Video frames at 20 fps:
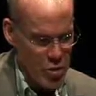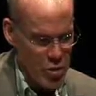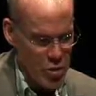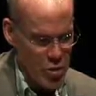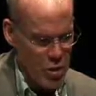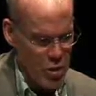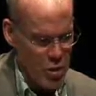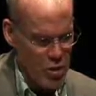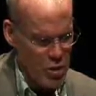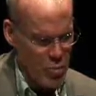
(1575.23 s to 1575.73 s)
be
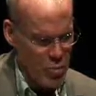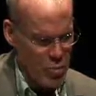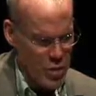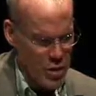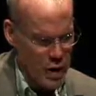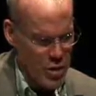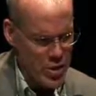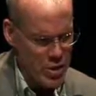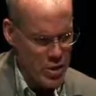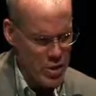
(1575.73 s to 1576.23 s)
such a
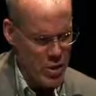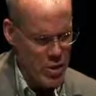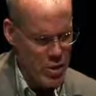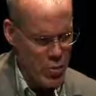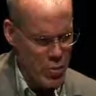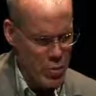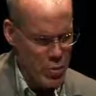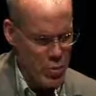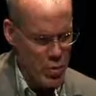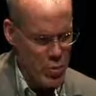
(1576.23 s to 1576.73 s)
depressing
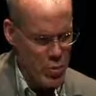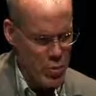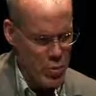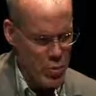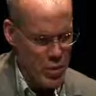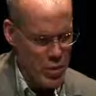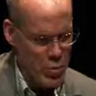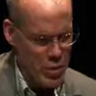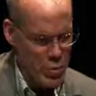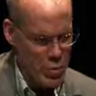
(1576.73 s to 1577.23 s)
number that it would
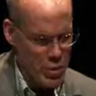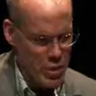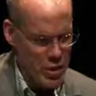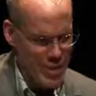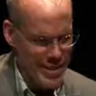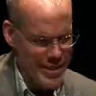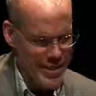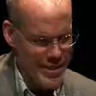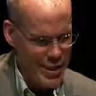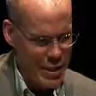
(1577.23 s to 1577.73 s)
make
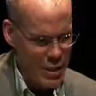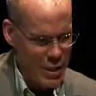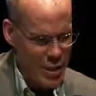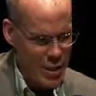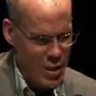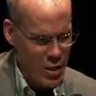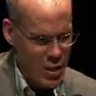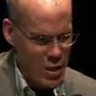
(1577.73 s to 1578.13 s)
organizing